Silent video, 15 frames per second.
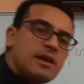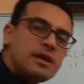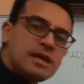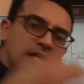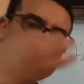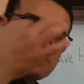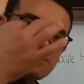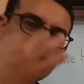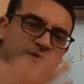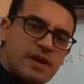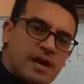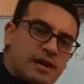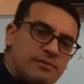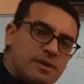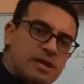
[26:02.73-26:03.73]
is
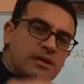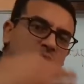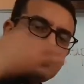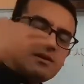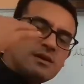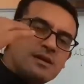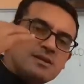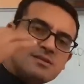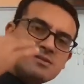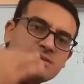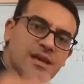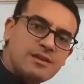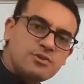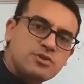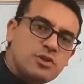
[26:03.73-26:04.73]
very
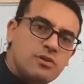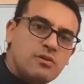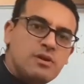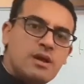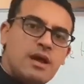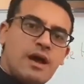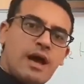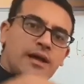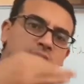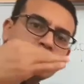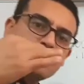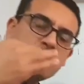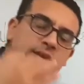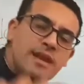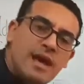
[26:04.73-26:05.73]
essential
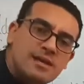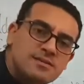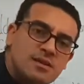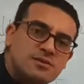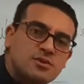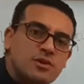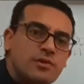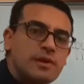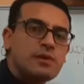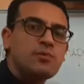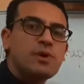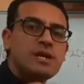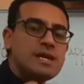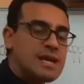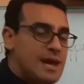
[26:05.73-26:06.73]
and necessary
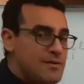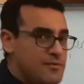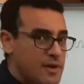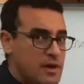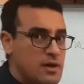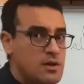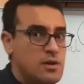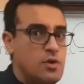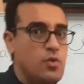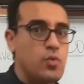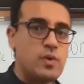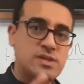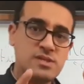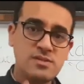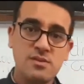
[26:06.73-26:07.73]
whenever
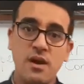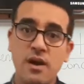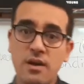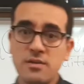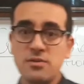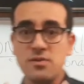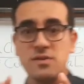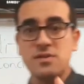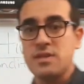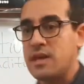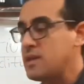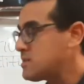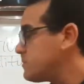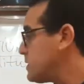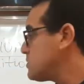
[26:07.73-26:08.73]
we start the
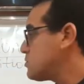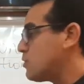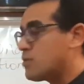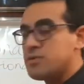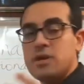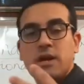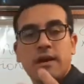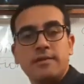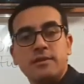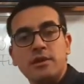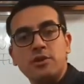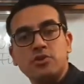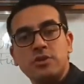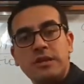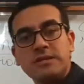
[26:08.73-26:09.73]
statement or the
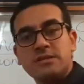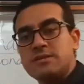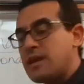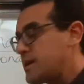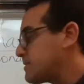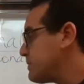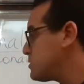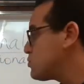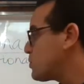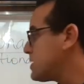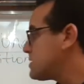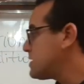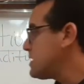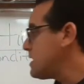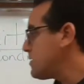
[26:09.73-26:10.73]
conditional statement
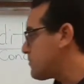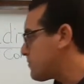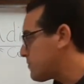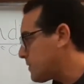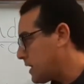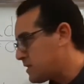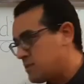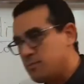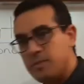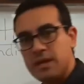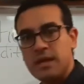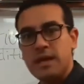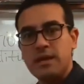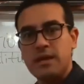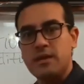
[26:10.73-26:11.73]
with if at the
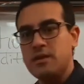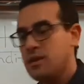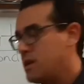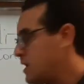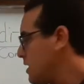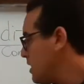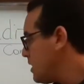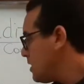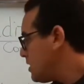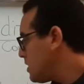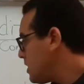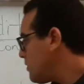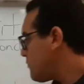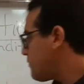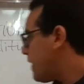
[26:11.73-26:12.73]
beginning.
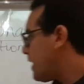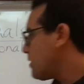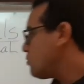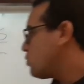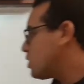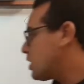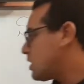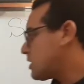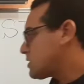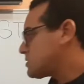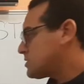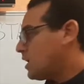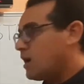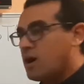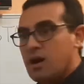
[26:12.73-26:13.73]
If I worked
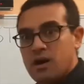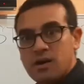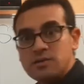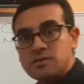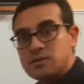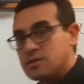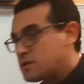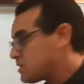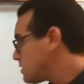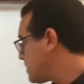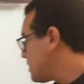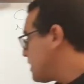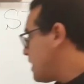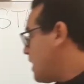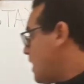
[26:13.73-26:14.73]
hard,
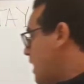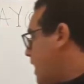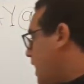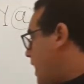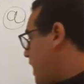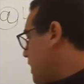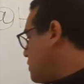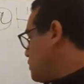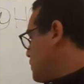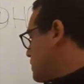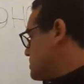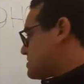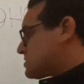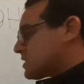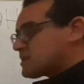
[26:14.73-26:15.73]
I
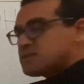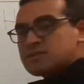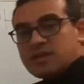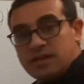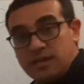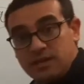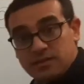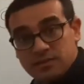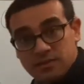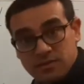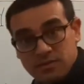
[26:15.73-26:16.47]
would succeed.